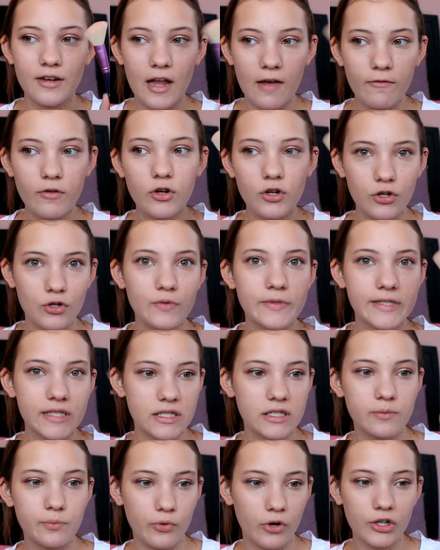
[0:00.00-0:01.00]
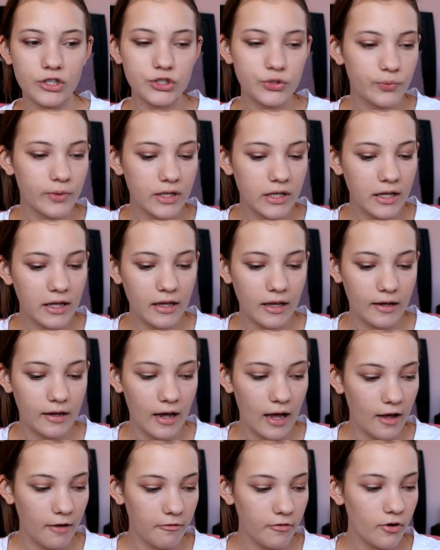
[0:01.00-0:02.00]
never used this brush really,
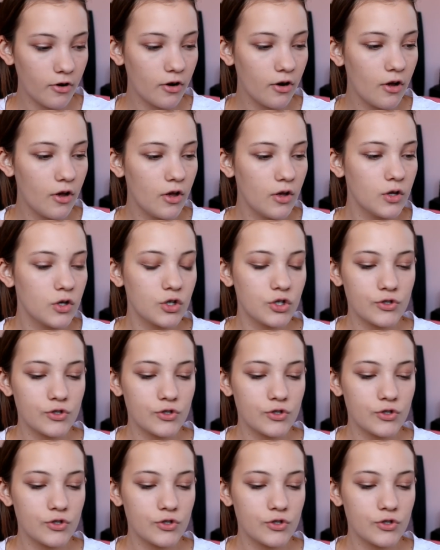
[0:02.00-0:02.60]
like ever.